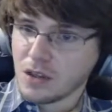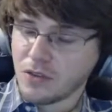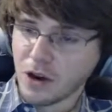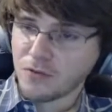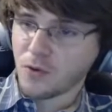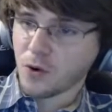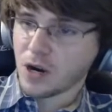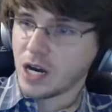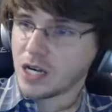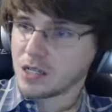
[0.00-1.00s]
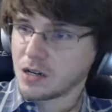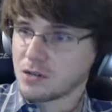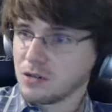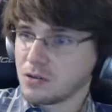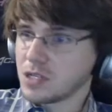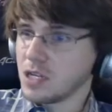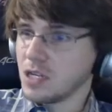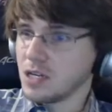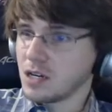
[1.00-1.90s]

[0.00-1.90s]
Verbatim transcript: Therefore, I, Doug Ducey,